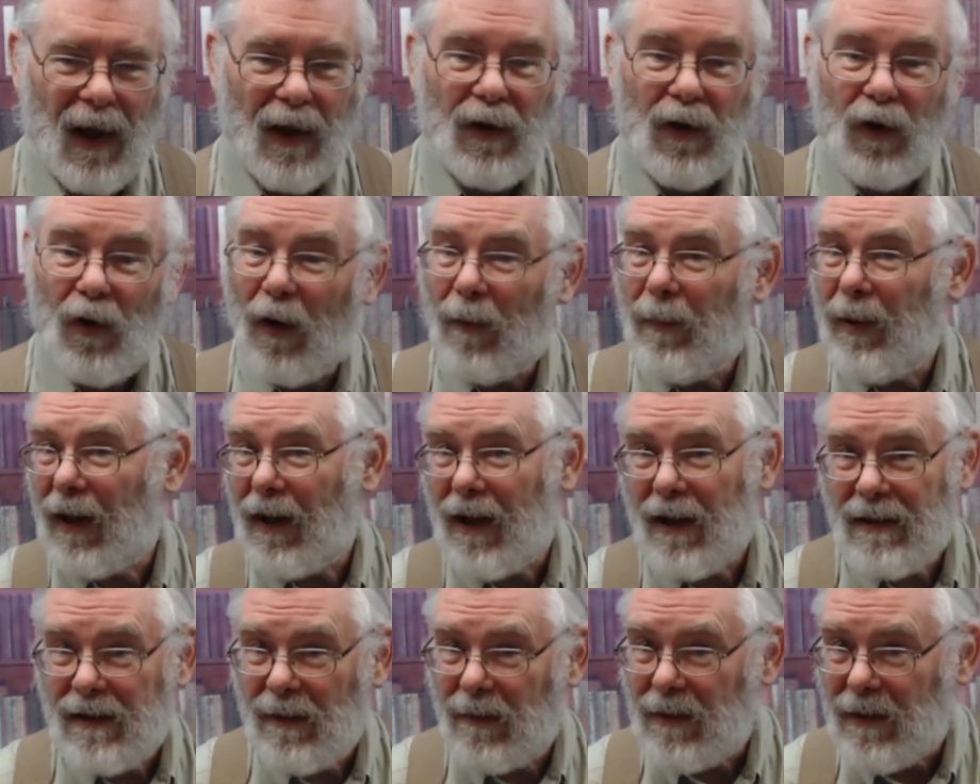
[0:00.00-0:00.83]
nor
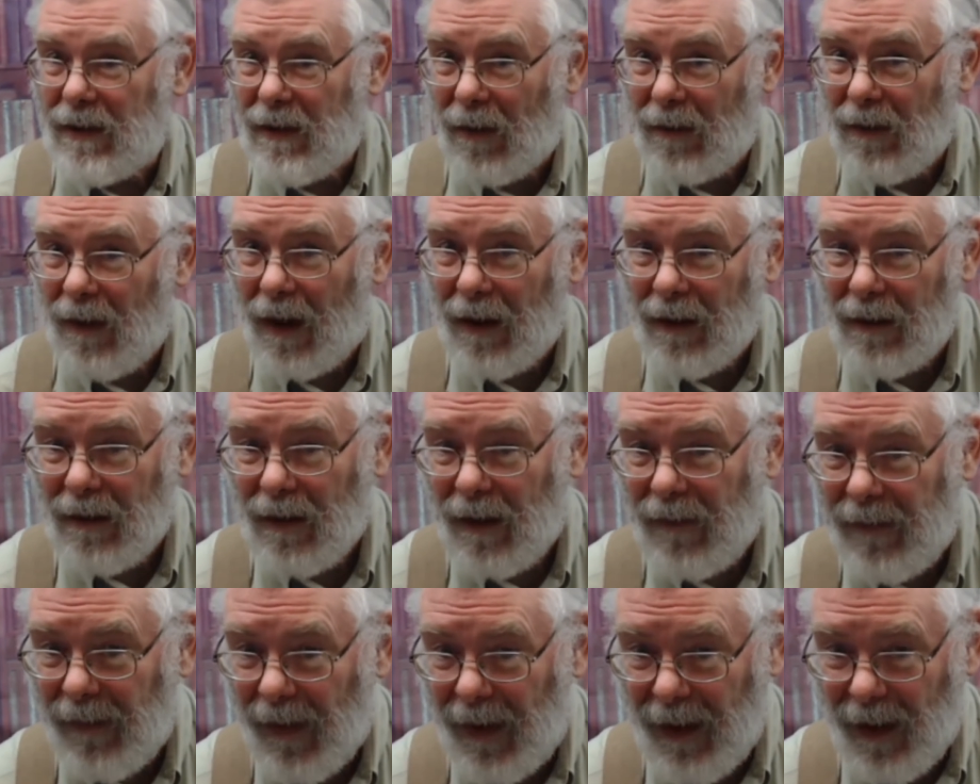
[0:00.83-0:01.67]
because it was no longer
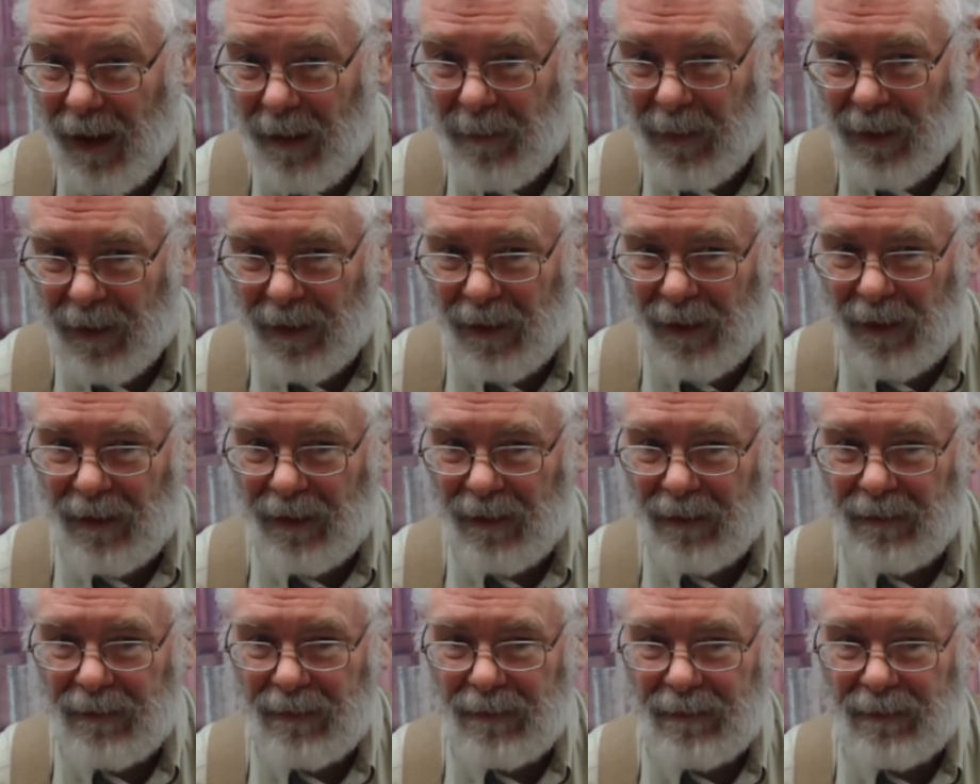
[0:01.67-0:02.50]
available,
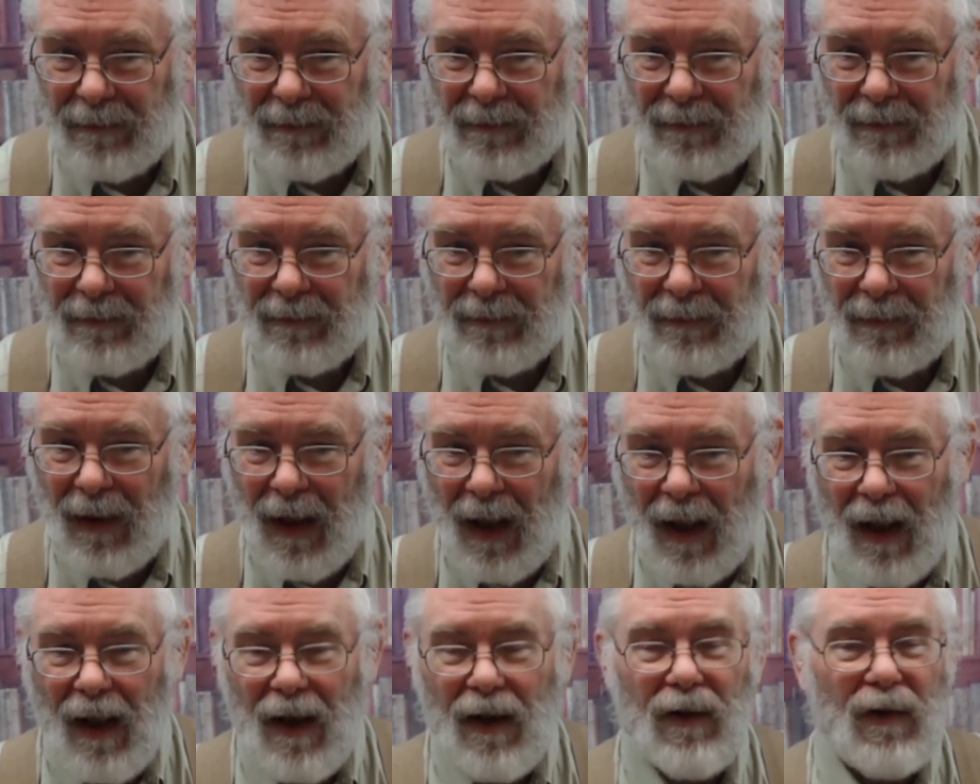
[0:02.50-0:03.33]

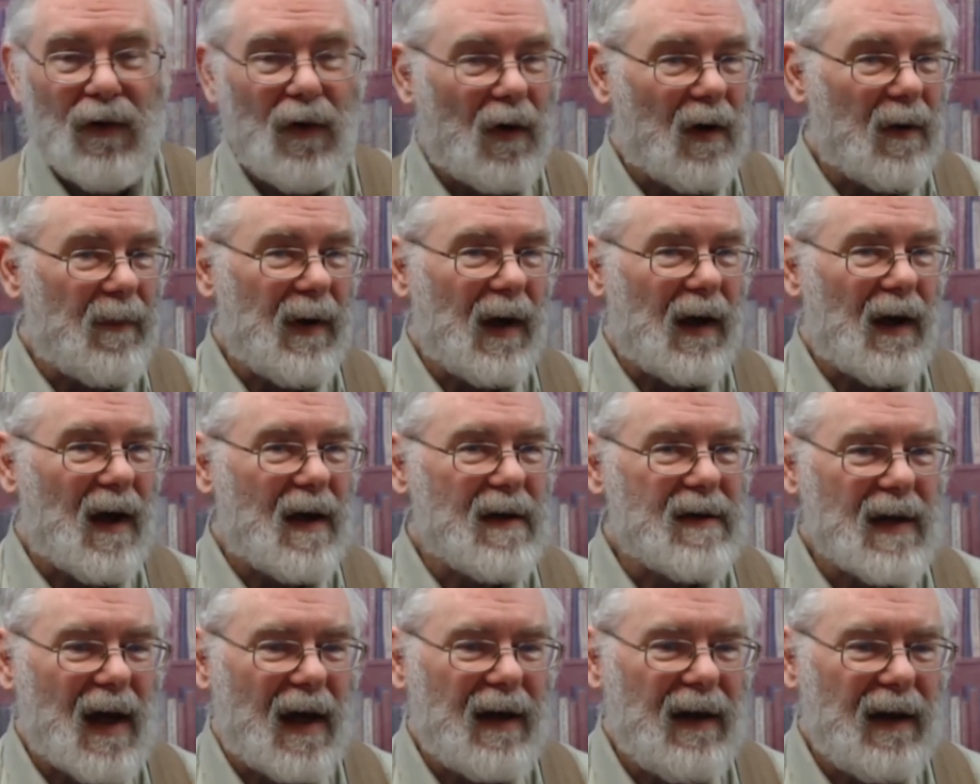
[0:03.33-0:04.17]
nor
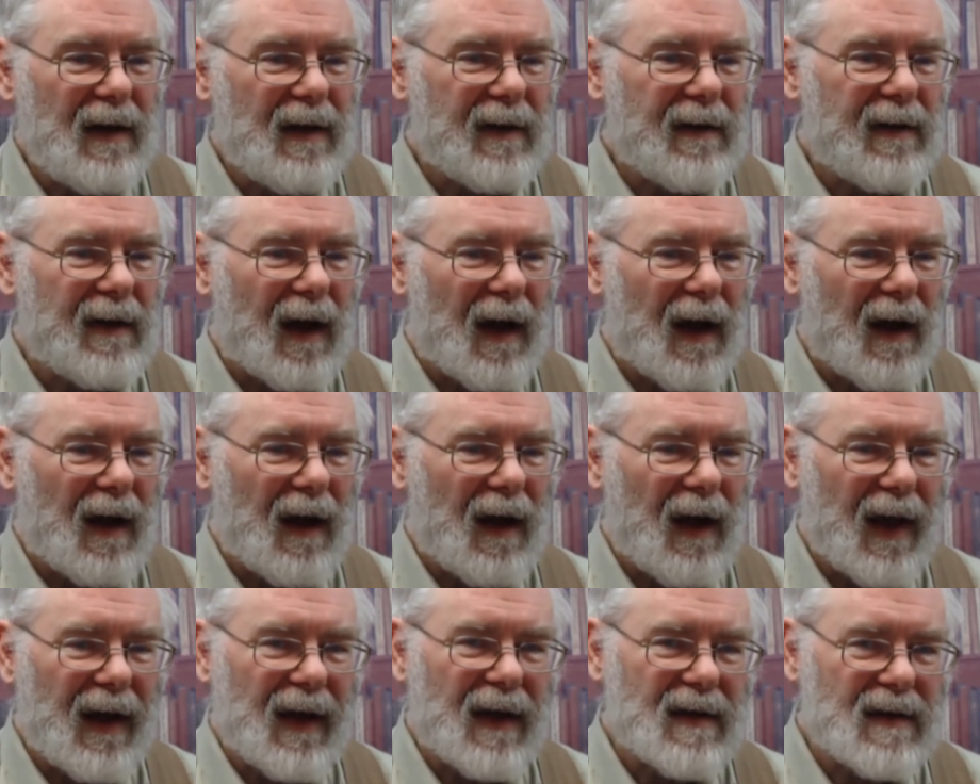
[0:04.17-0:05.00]
because I needed a
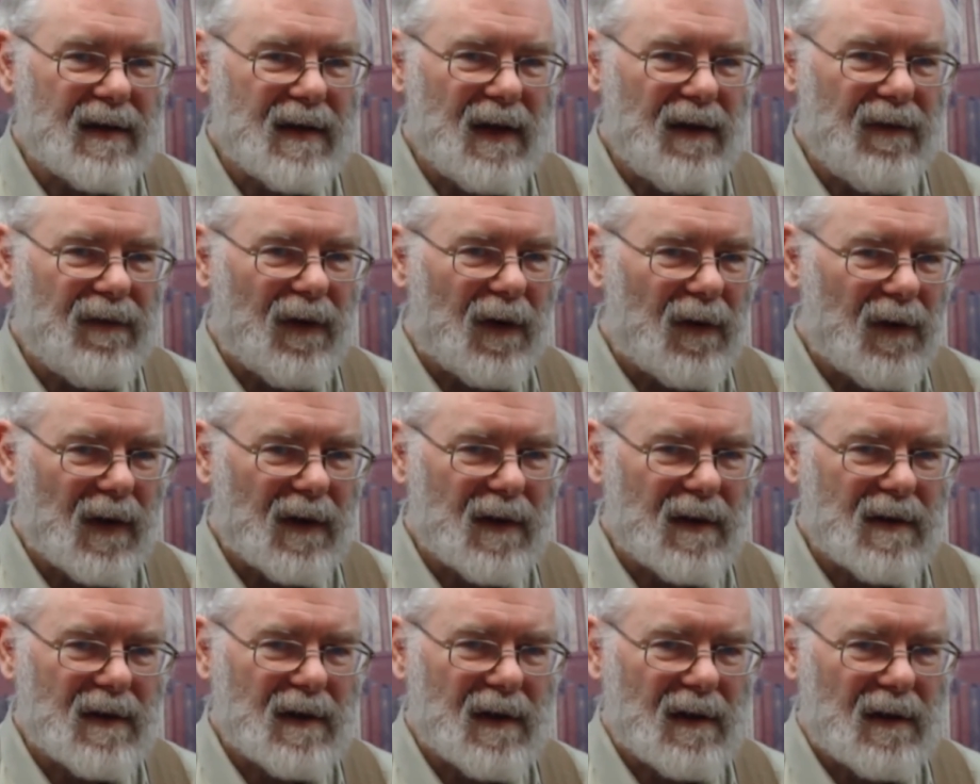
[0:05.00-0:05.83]

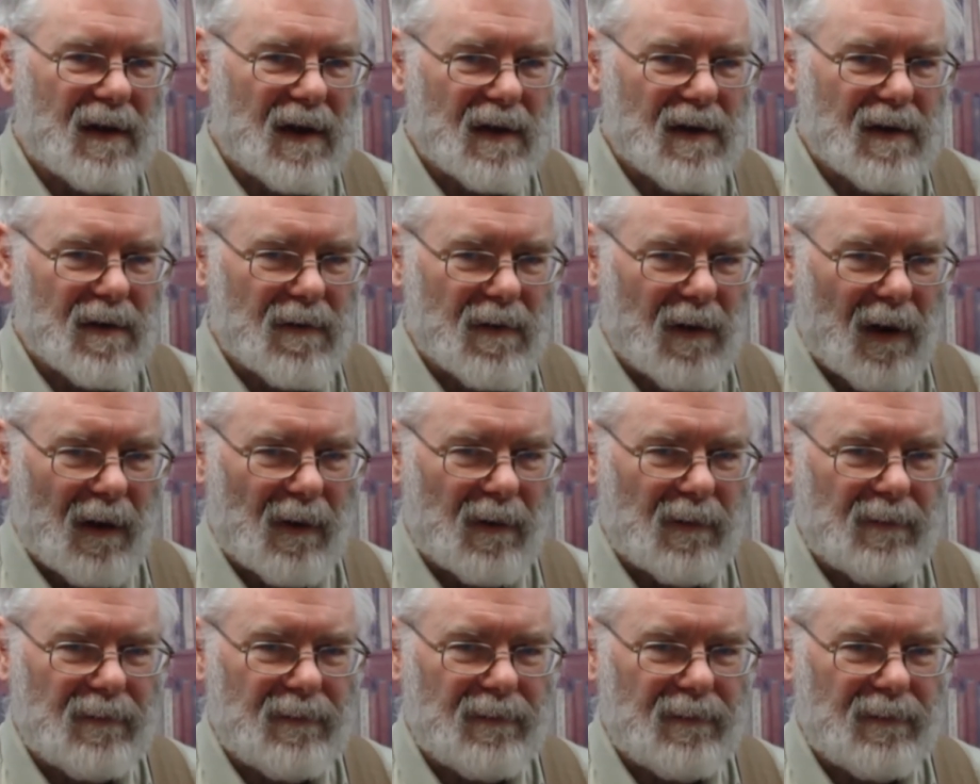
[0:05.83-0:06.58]
legacy-focused distro.